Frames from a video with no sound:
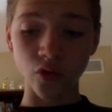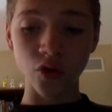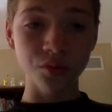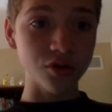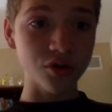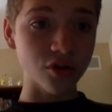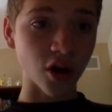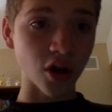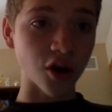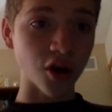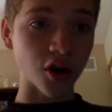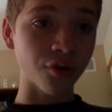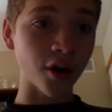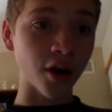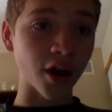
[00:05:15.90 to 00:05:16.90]
Oops, not
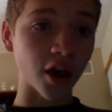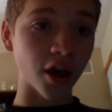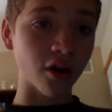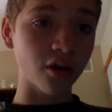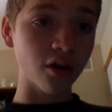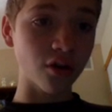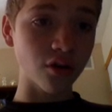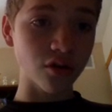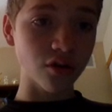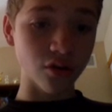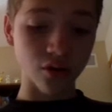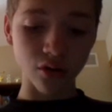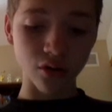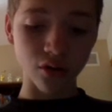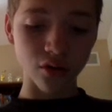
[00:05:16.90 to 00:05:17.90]
training.
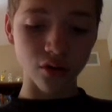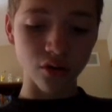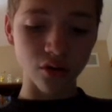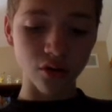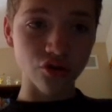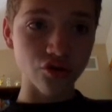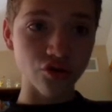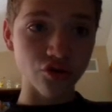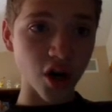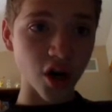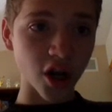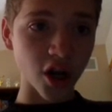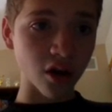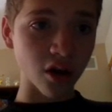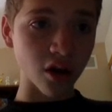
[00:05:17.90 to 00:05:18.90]

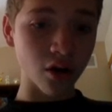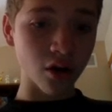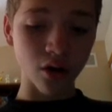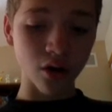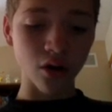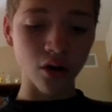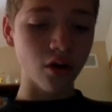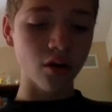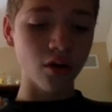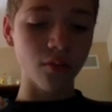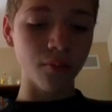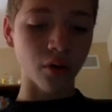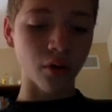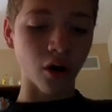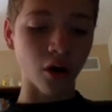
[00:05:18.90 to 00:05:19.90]
Training
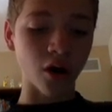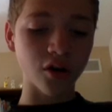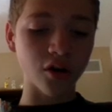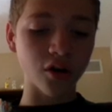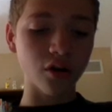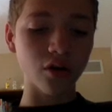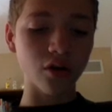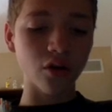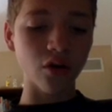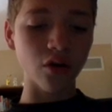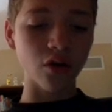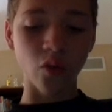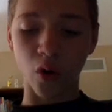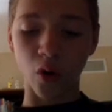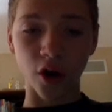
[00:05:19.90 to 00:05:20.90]
part
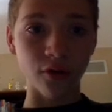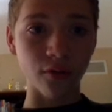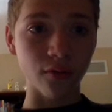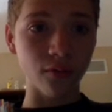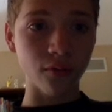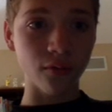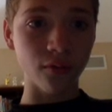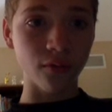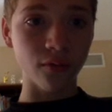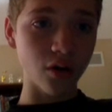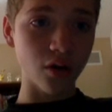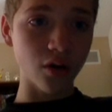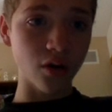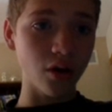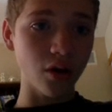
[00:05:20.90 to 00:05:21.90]
1,
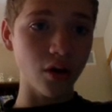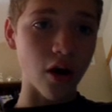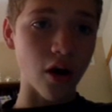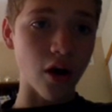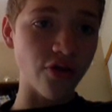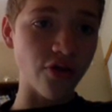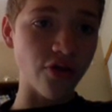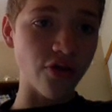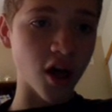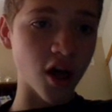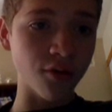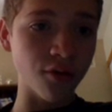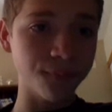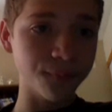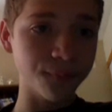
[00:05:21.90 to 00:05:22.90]
and
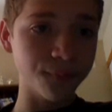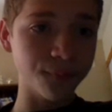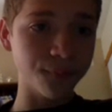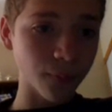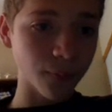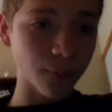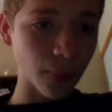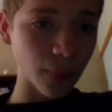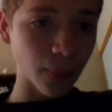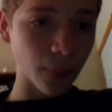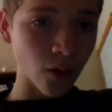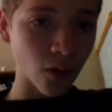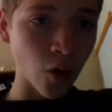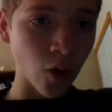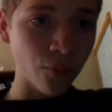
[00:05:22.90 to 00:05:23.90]
then
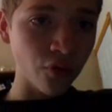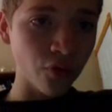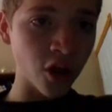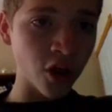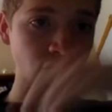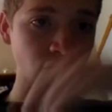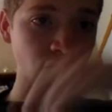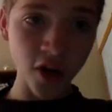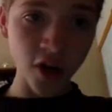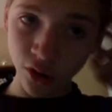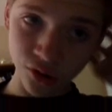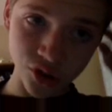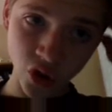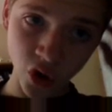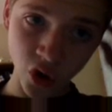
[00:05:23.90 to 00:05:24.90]
hopefully the video
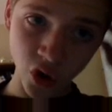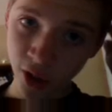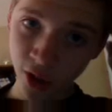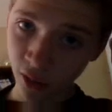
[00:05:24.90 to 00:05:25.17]
will show up